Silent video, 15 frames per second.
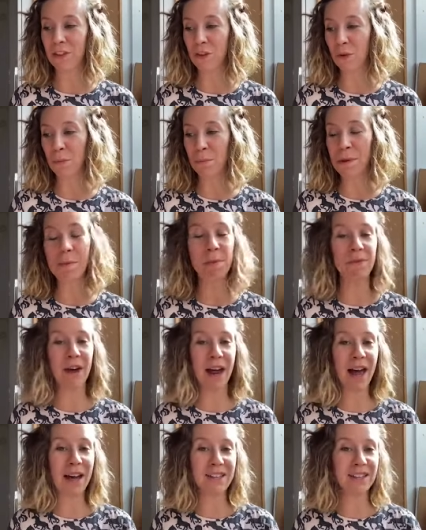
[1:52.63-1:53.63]
so people
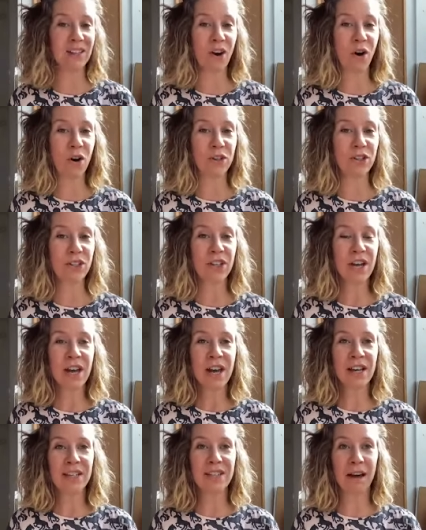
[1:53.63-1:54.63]
that has not
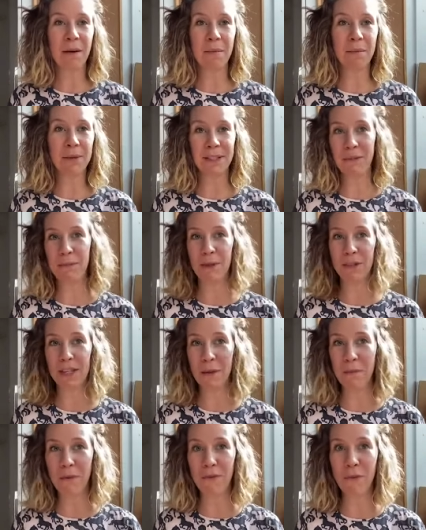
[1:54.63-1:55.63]
done body
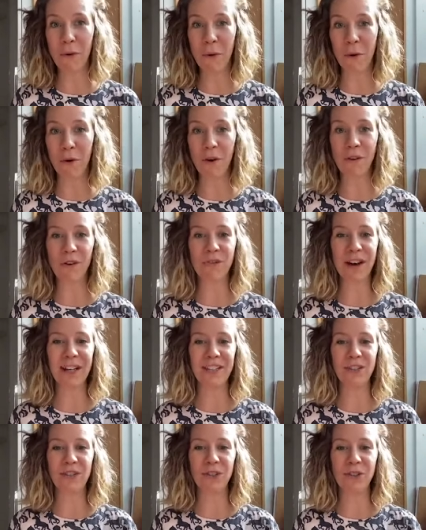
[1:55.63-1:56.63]
music before, or
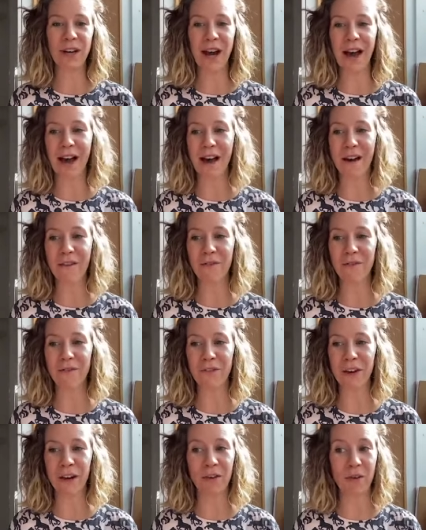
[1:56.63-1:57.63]
that don't have
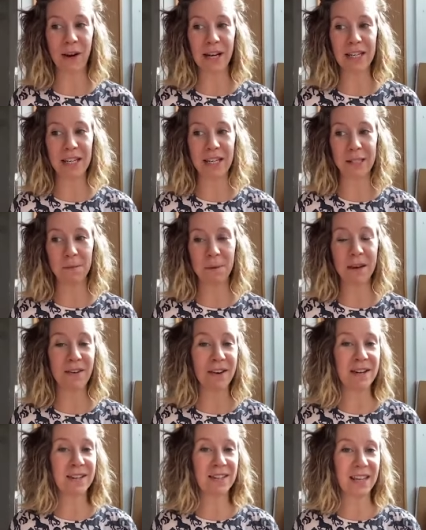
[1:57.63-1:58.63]
a great
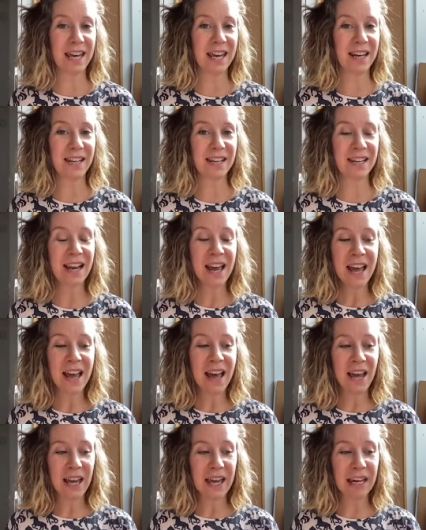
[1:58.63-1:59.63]
experience in
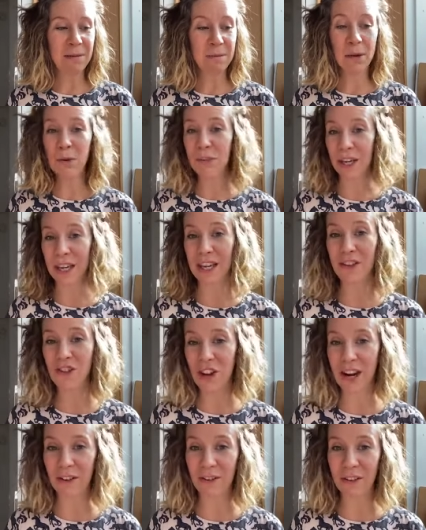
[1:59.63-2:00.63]
music in
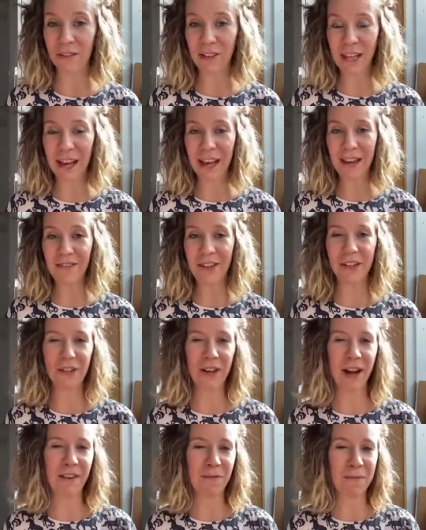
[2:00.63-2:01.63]
general. Okay, they
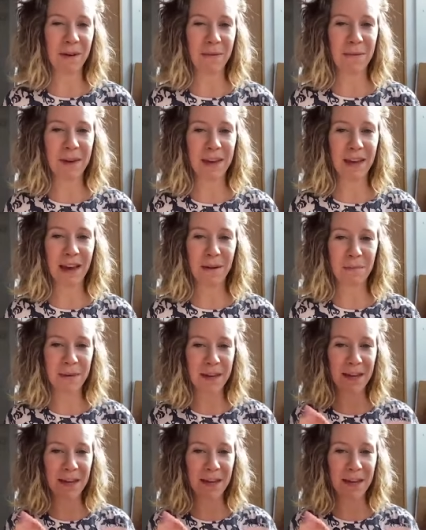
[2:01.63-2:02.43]
don't have maybe a